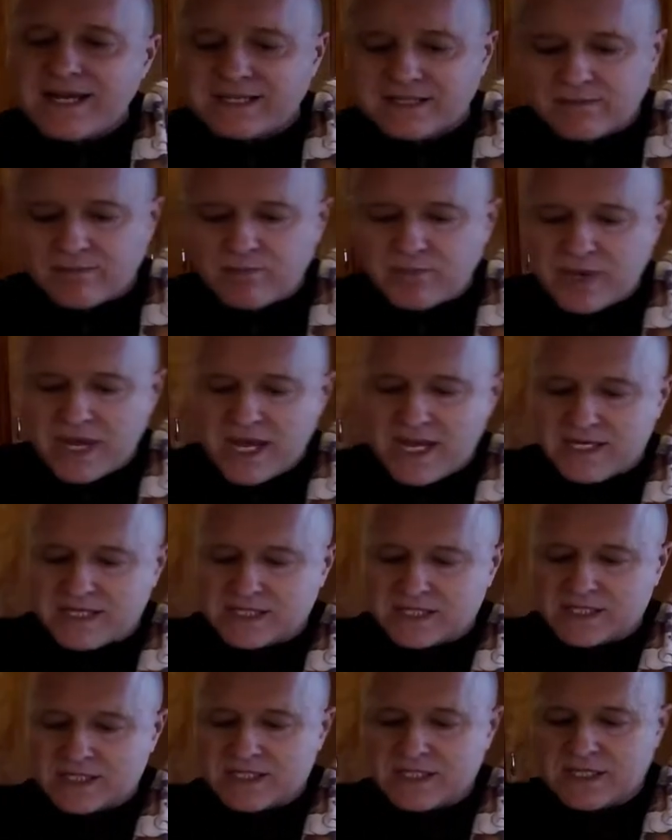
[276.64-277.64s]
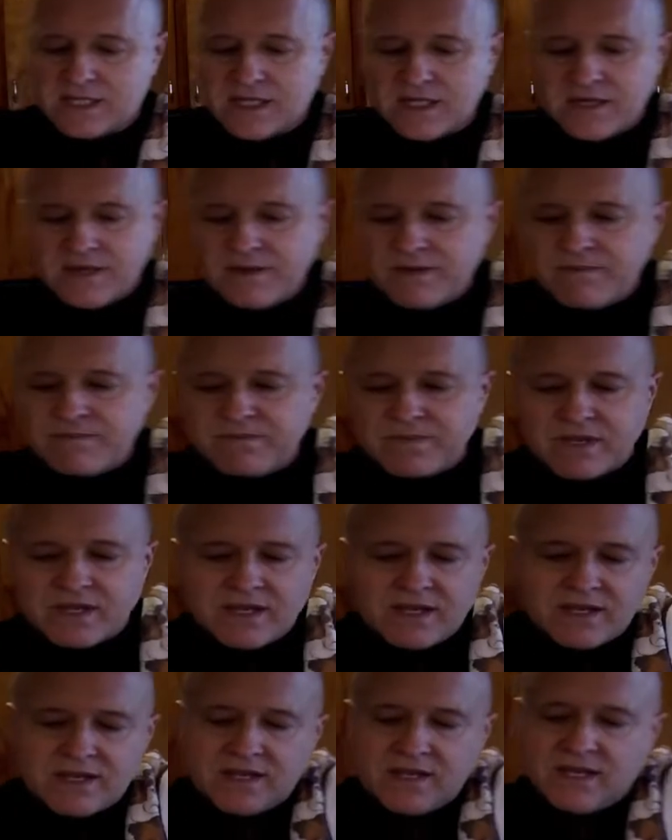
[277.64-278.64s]
some paste
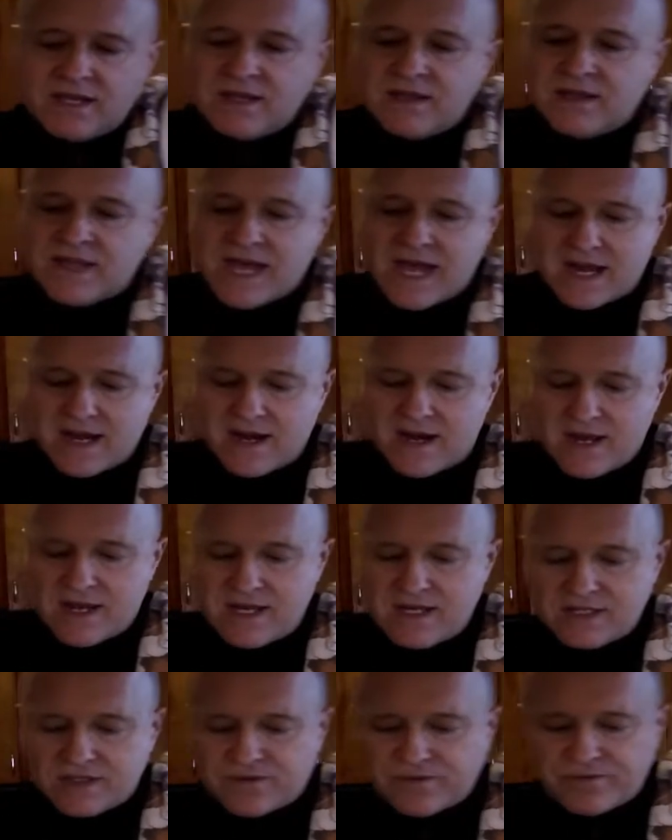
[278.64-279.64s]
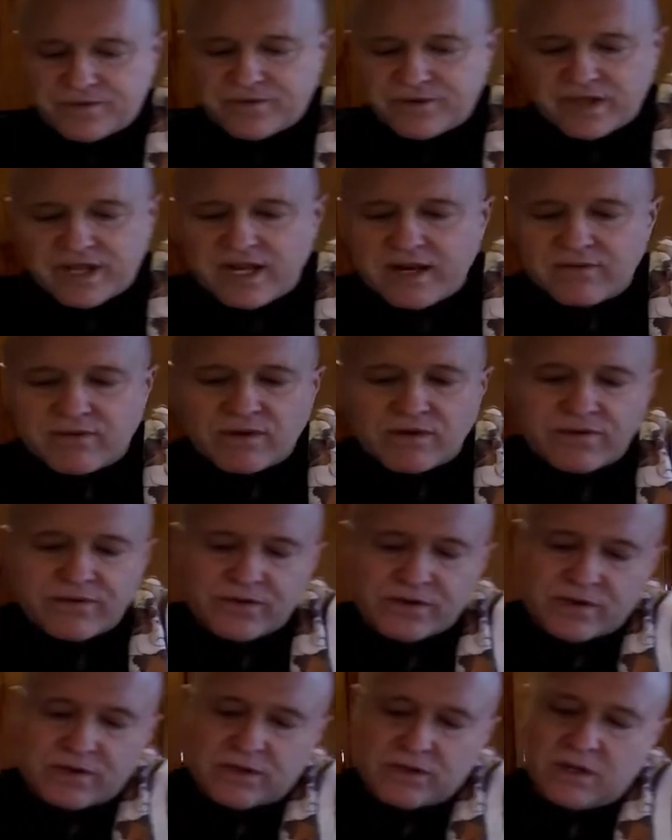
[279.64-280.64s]
in that nice
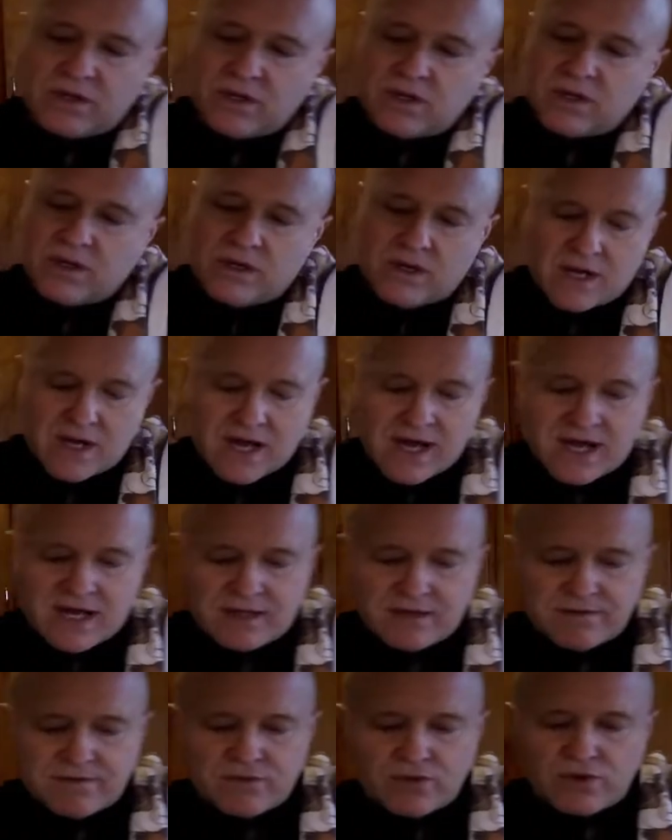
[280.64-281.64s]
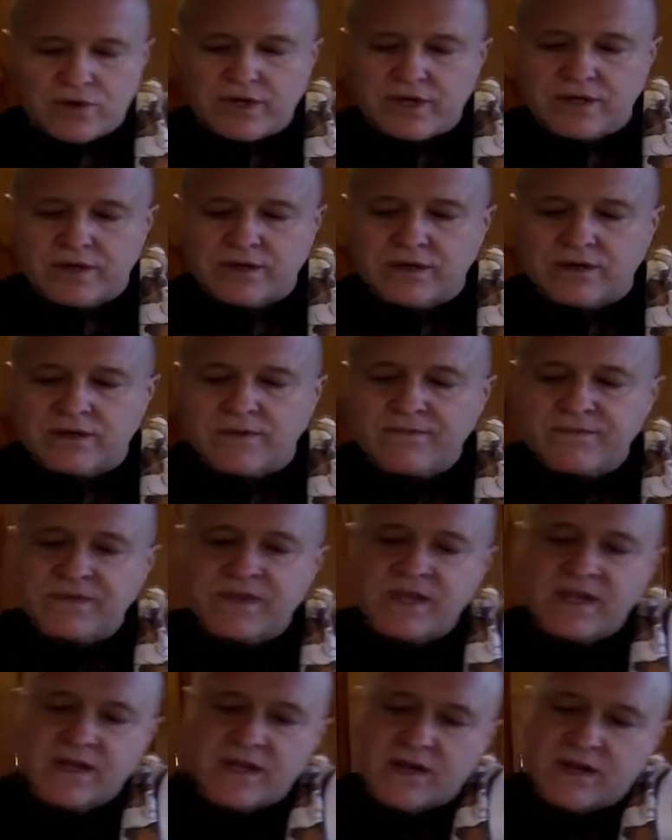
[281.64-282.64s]
flavorful olive oil.
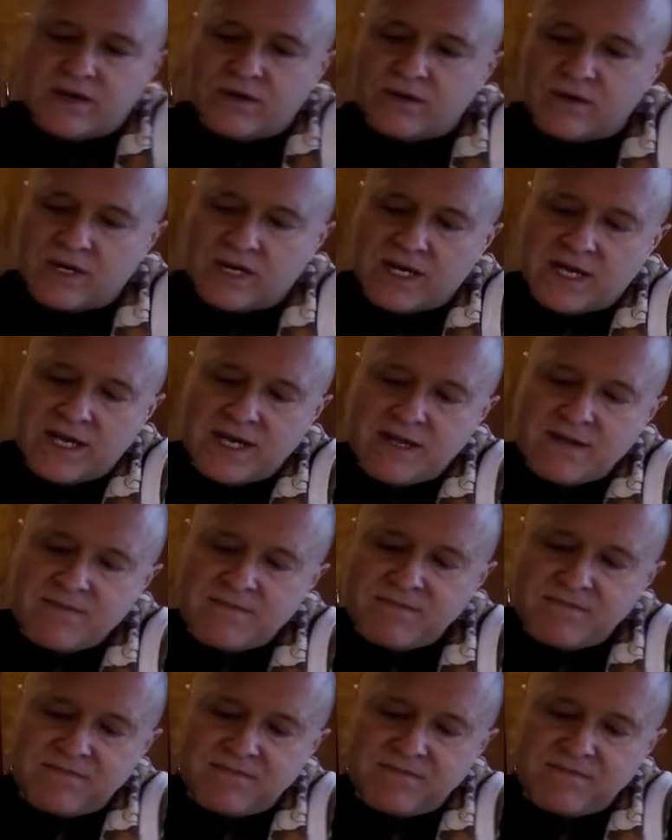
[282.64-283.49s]
Okay?